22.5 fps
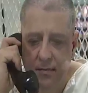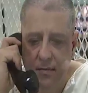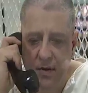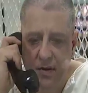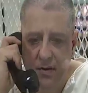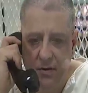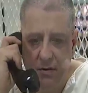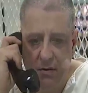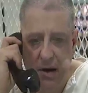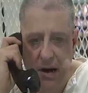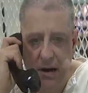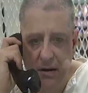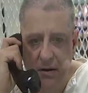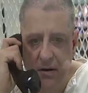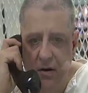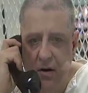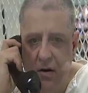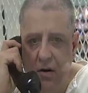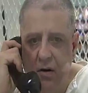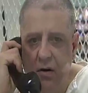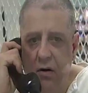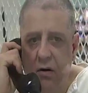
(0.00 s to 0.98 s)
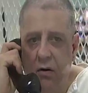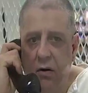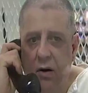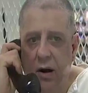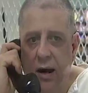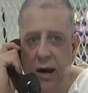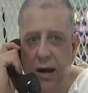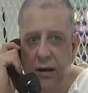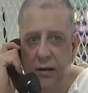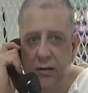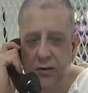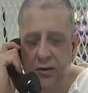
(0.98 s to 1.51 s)
threatened her,
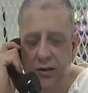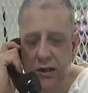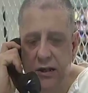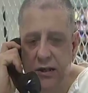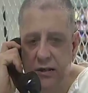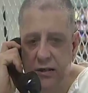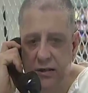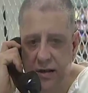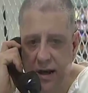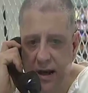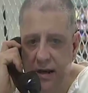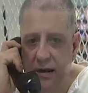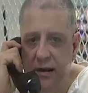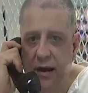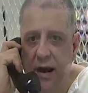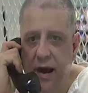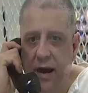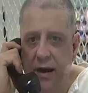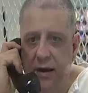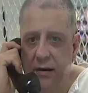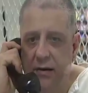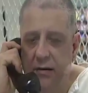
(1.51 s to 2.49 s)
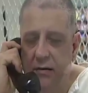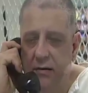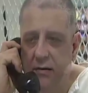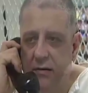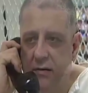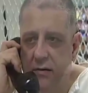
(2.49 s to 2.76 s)
and she said that